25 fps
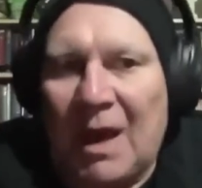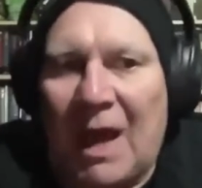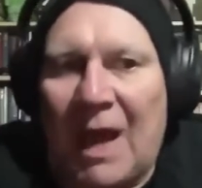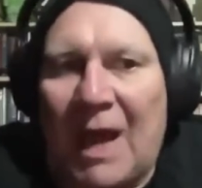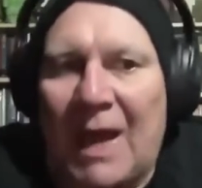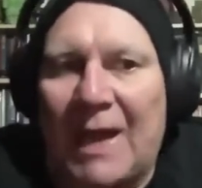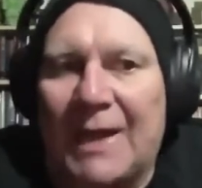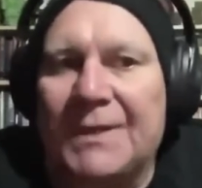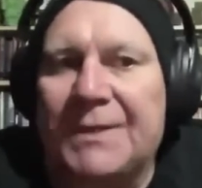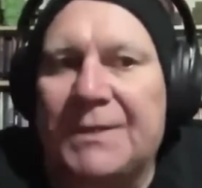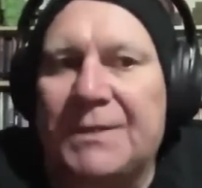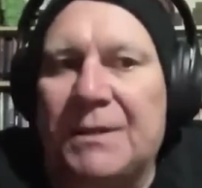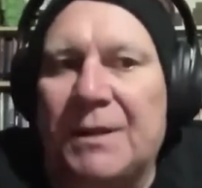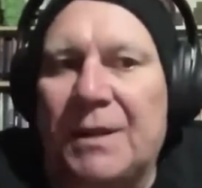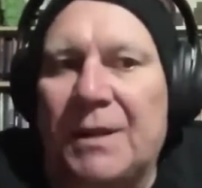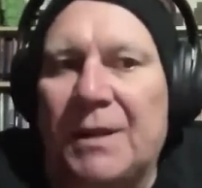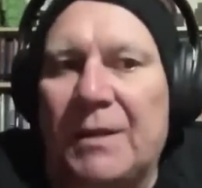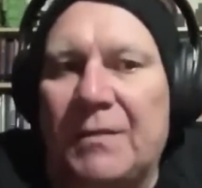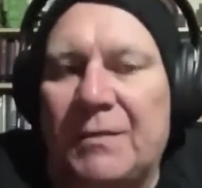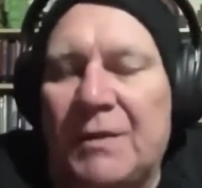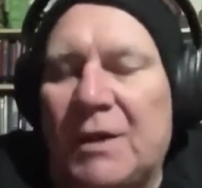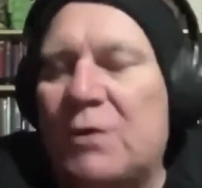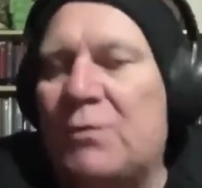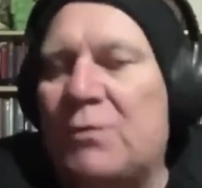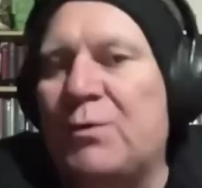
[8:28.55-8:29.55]
And
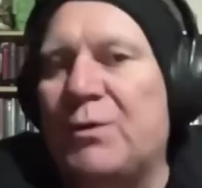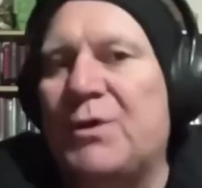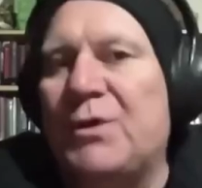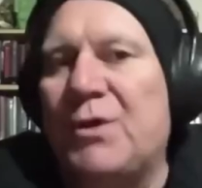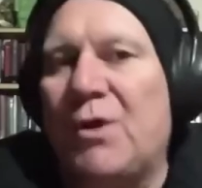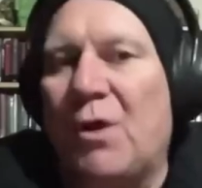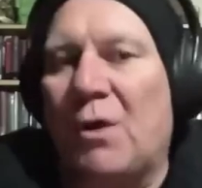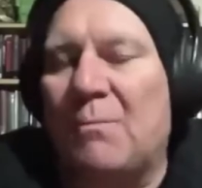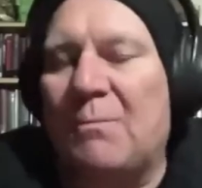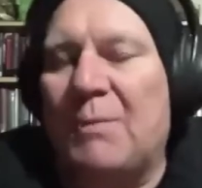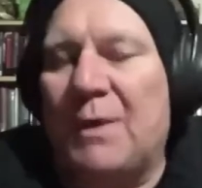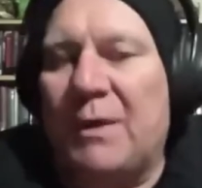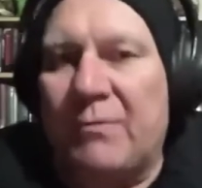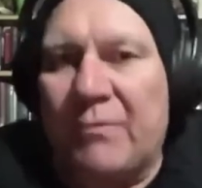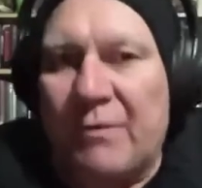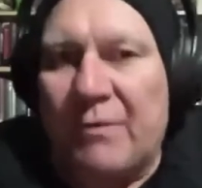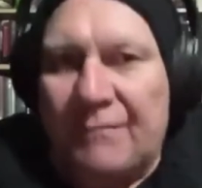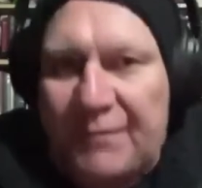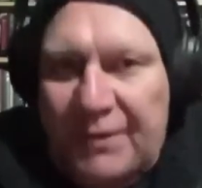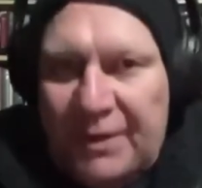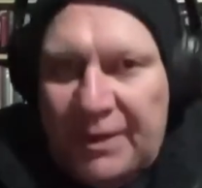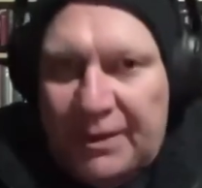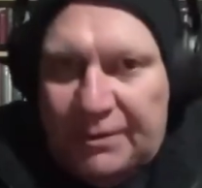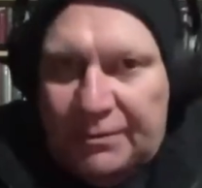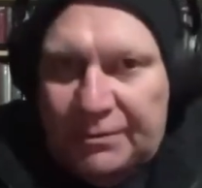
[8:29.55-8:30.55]
this would not be
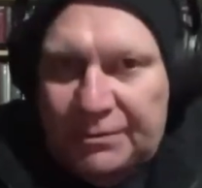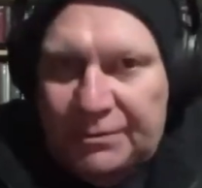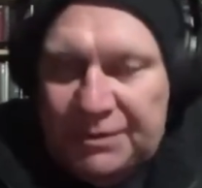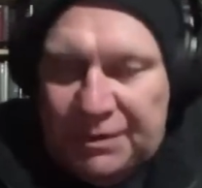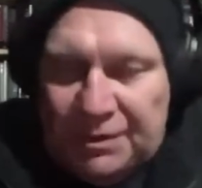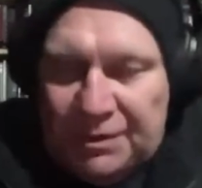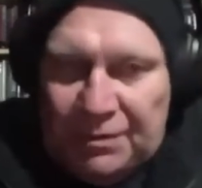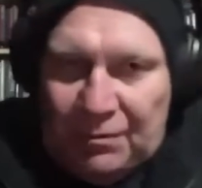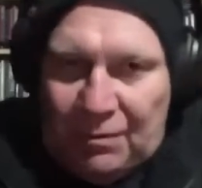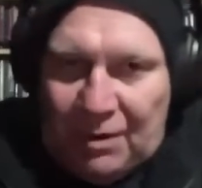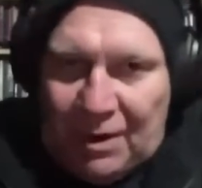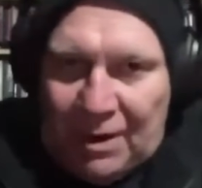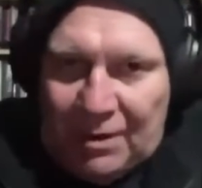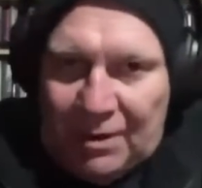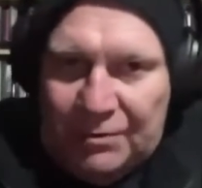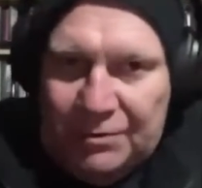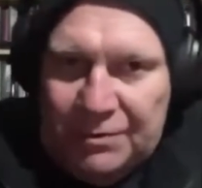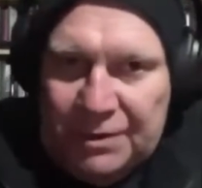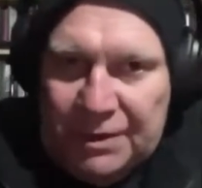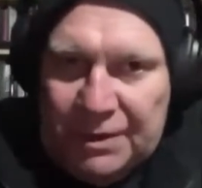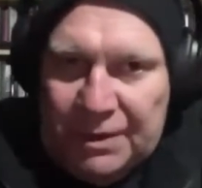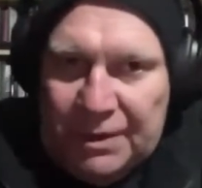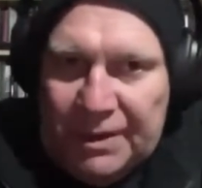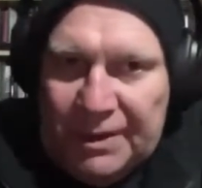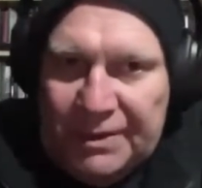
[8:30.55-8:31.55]
revealed to the
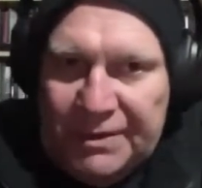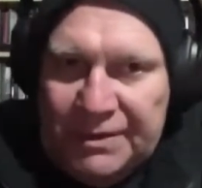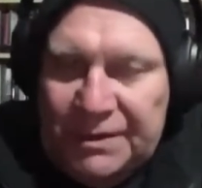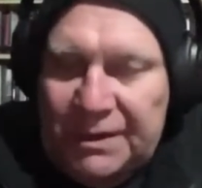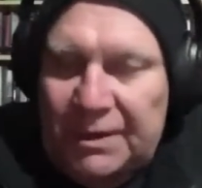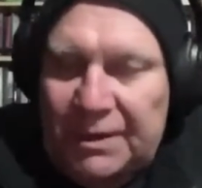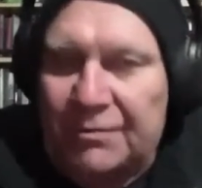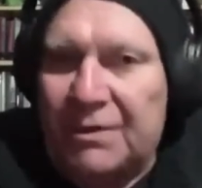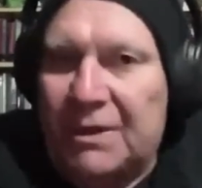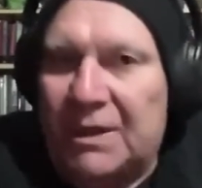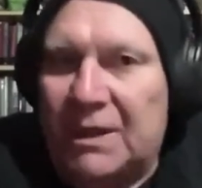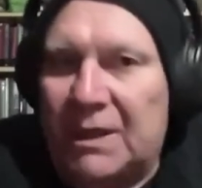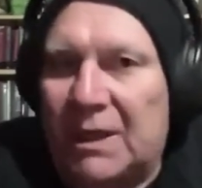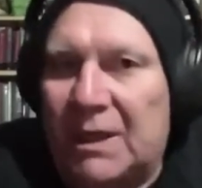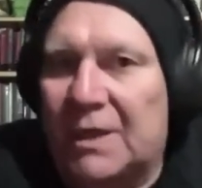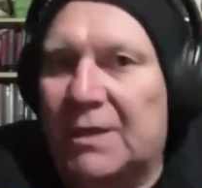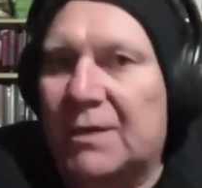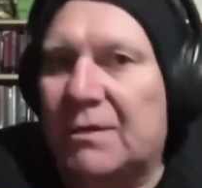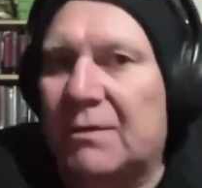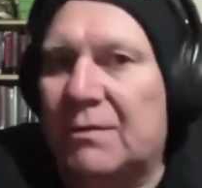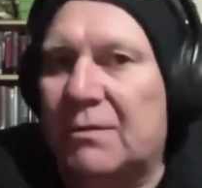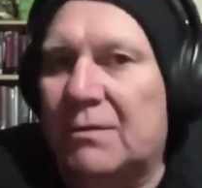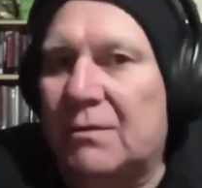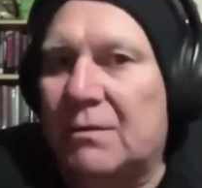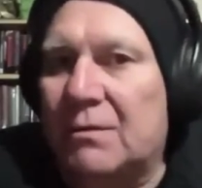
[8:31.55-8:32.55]
world until the
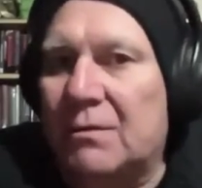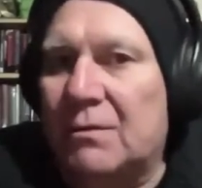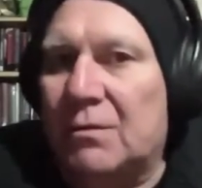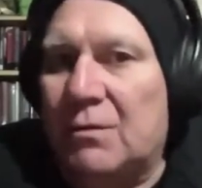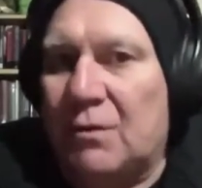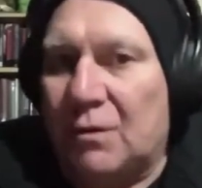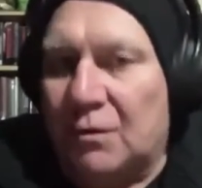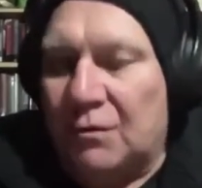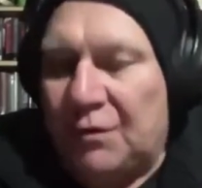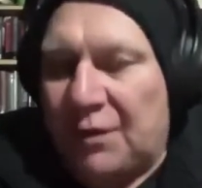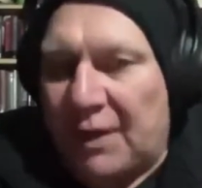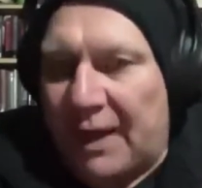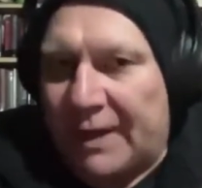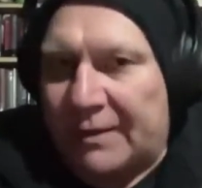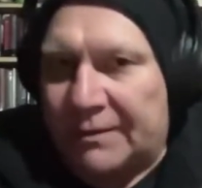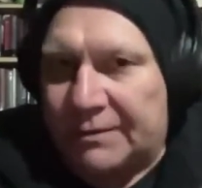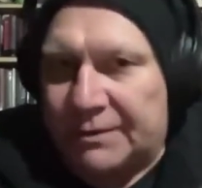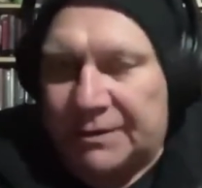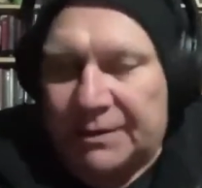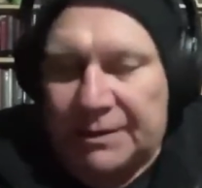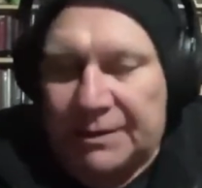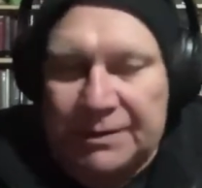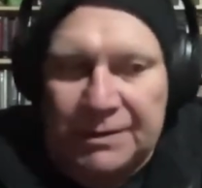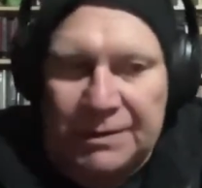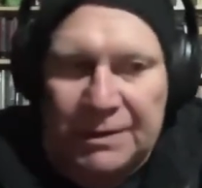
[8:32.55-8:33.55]
year
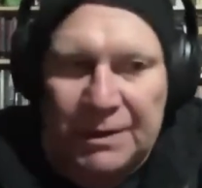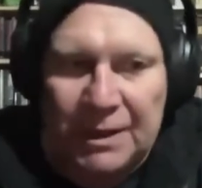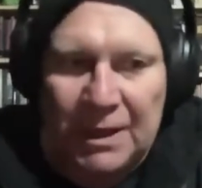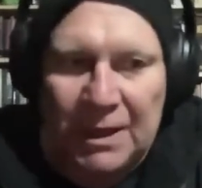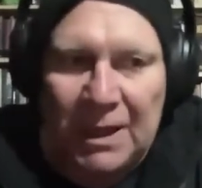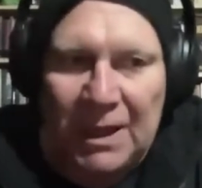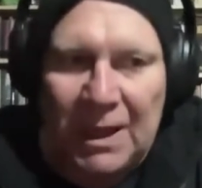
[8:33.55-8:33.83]
2000.